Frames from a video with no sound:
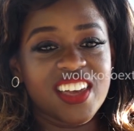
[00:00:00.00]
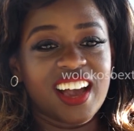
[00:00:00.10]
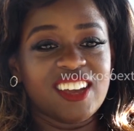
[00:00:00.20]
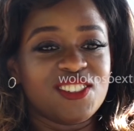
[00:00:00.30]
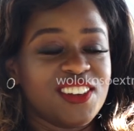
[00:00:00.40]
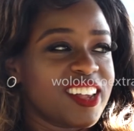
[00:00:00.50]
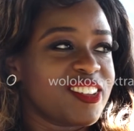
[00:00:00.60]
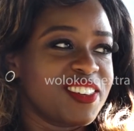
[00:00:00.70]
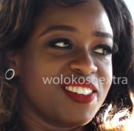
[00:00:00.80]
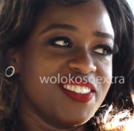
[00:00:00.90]
I should
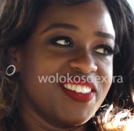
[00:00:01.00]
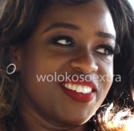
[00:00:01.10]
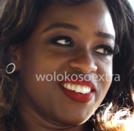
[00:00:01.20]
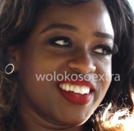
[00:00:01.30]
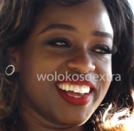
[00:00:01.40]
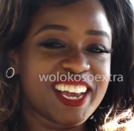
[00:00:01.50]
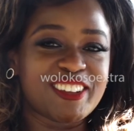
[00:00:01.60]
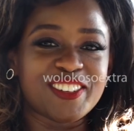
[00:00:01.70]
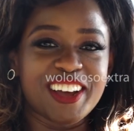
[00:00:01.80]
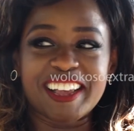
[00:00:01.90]
ask you. I
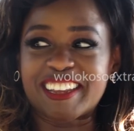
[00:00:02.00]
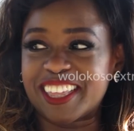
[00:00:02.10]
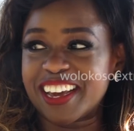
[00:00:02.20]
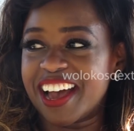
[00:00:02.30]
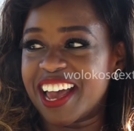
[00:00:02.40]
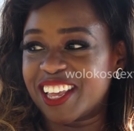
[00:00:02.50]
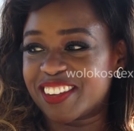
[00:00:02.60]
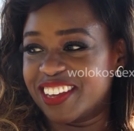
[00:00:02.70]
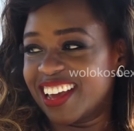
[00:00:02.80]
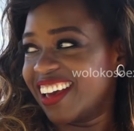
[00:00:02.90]
should ask the guys.